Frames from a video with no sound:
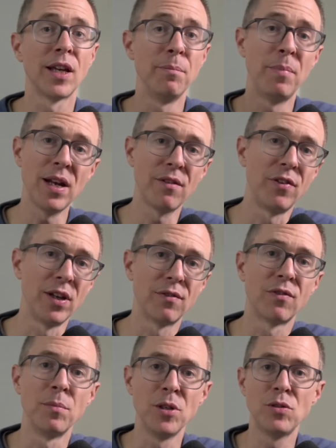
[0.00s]
can
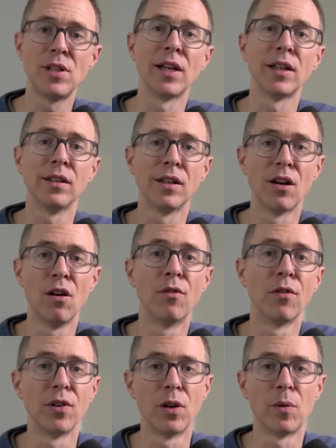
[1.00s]
benefit from you taking their
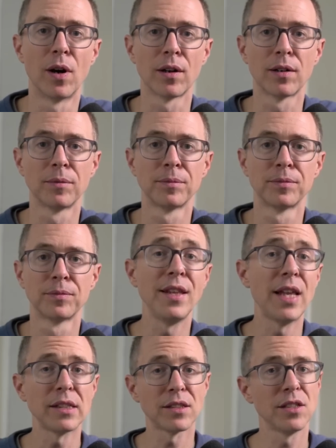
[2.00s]
overflow work.
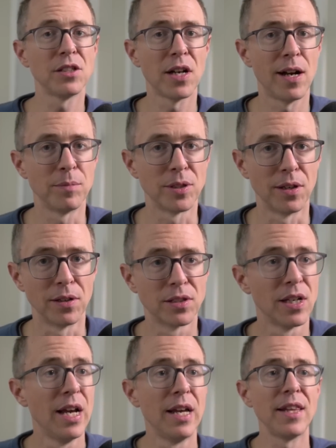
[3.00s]
And that's the job
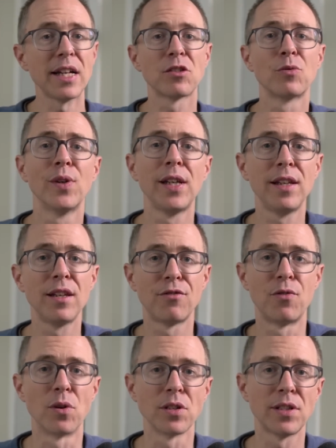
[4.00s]
search. That's really the
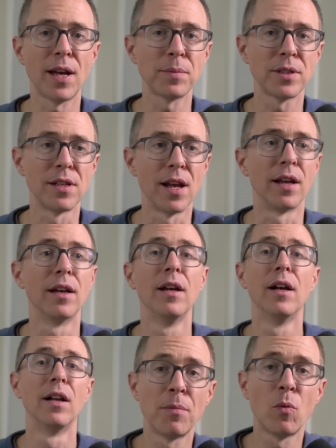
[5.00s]
four steps today.
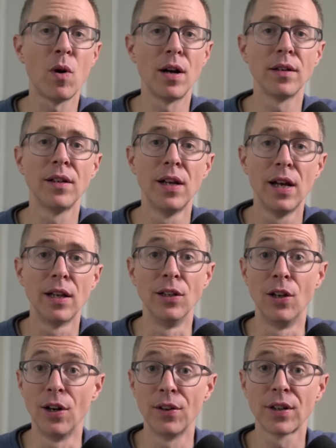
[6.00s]
Number one,
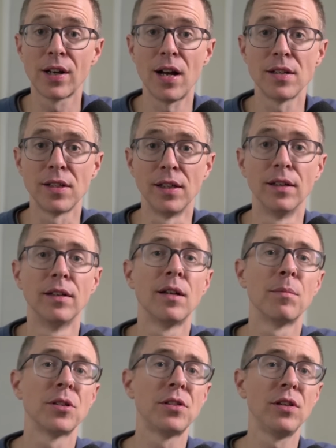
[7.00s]
learn the content.
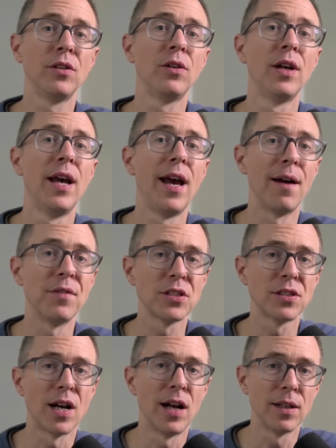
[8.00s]
Number two, have a
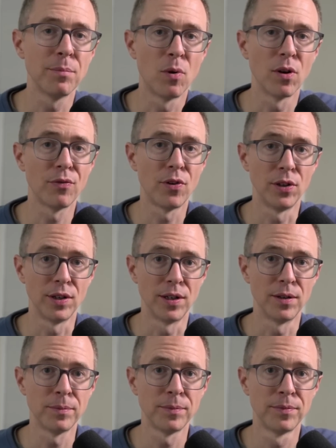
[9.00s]
solid
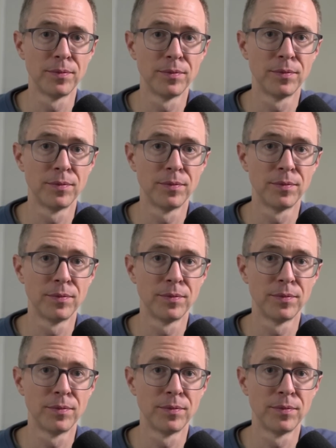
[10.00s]
portfolio